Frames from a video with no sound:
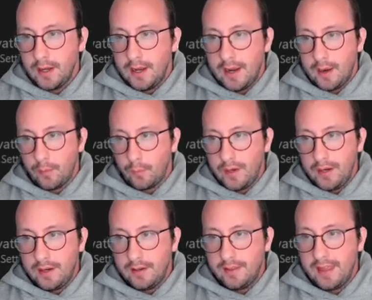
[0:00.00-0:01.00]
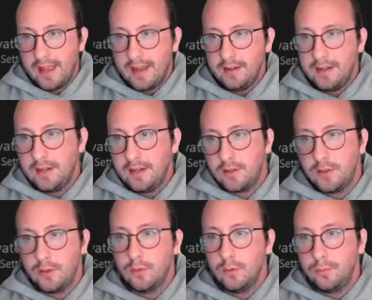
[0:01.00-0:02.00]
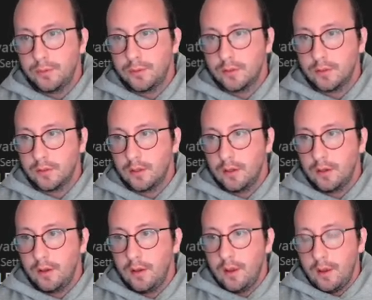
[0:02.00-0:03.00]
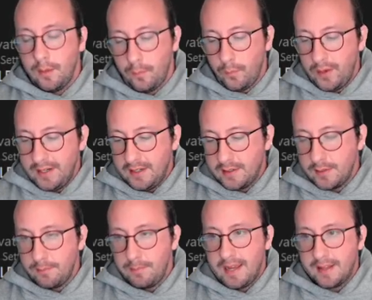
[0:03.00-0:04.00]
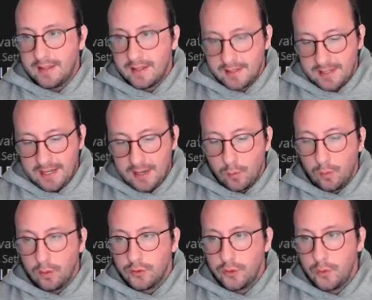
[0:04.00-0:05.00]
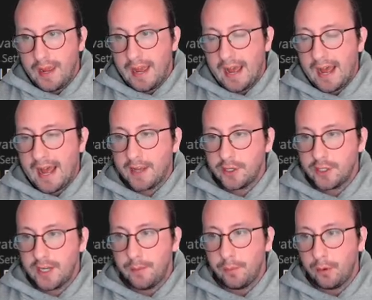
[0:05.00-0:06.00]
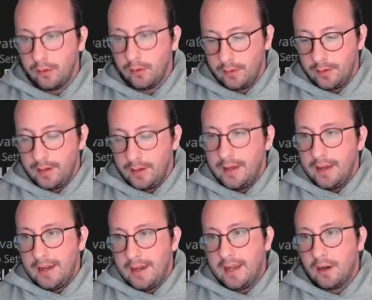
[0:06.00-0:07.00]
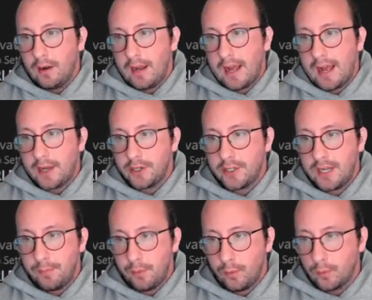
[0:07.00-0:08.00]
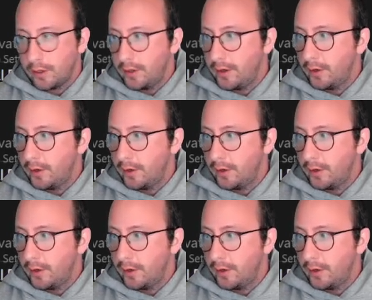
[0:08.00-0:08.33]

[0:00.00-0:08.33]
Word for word: and we then need to, we need to make this equal to a hash table. In our hash table, we're going to